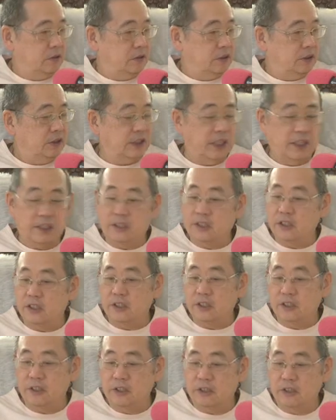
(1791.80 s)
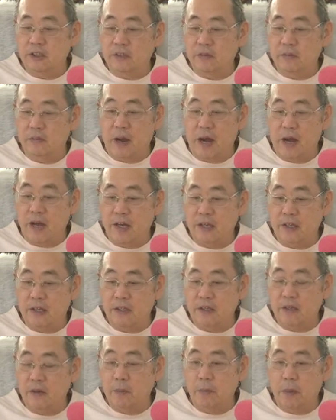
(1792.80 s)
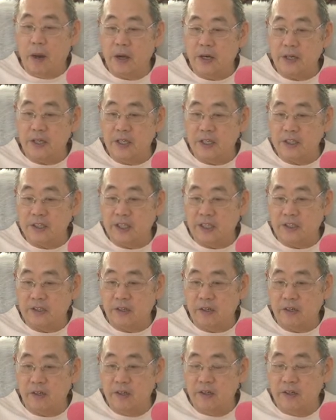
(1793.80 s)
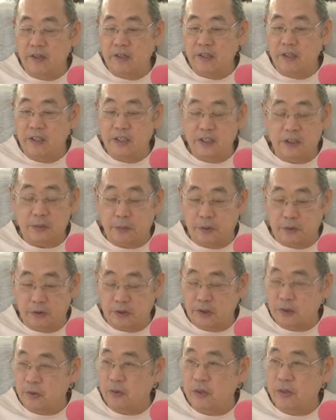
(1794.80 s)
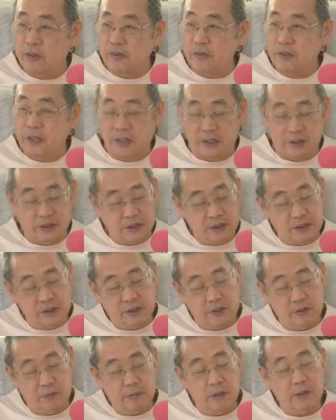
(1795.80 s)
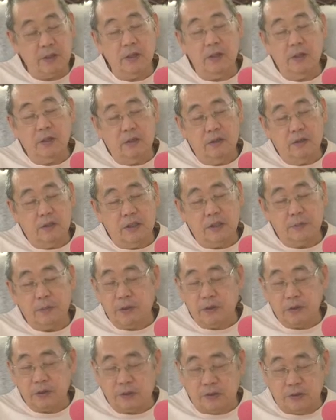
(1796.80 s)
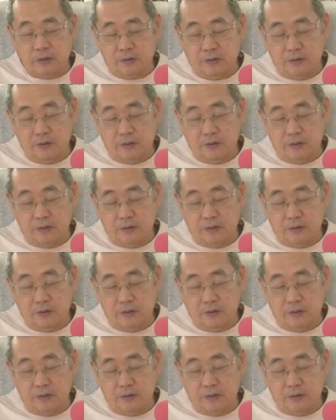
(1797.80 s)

senses, mind, body, etc. in the spiritual world. They exist, but spiritual.